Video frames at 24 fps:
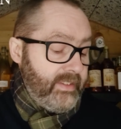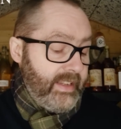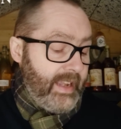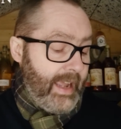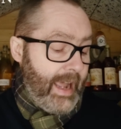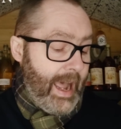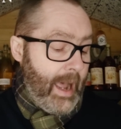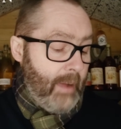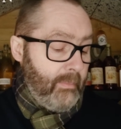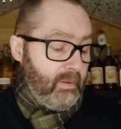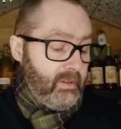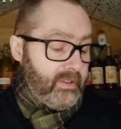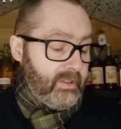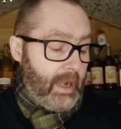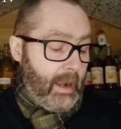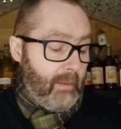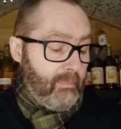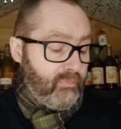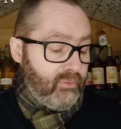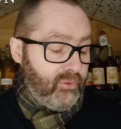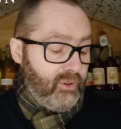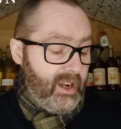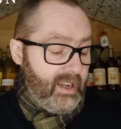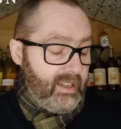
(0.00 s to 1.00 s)
The apples are
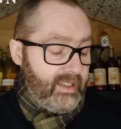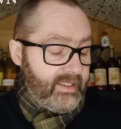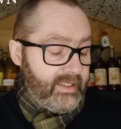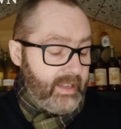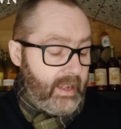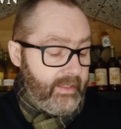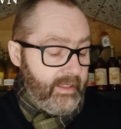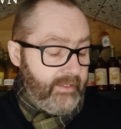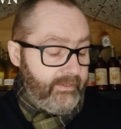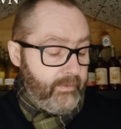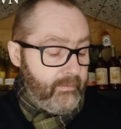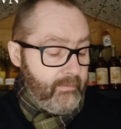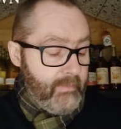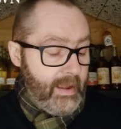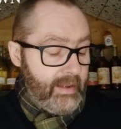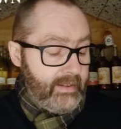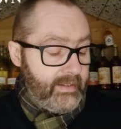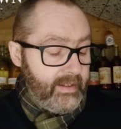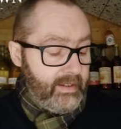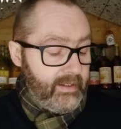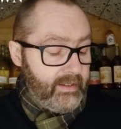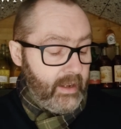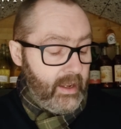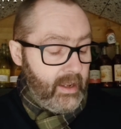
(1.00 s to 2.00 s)
pressed, then
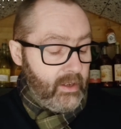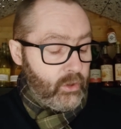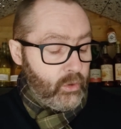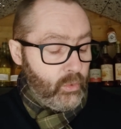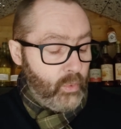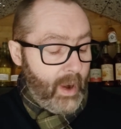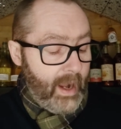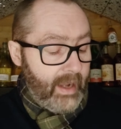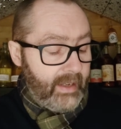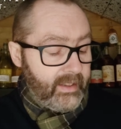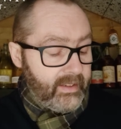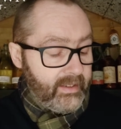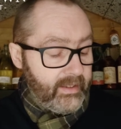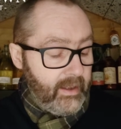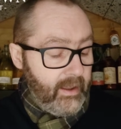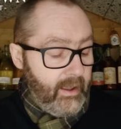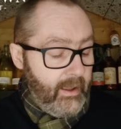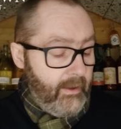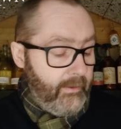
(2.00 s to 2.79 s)
fermented twice.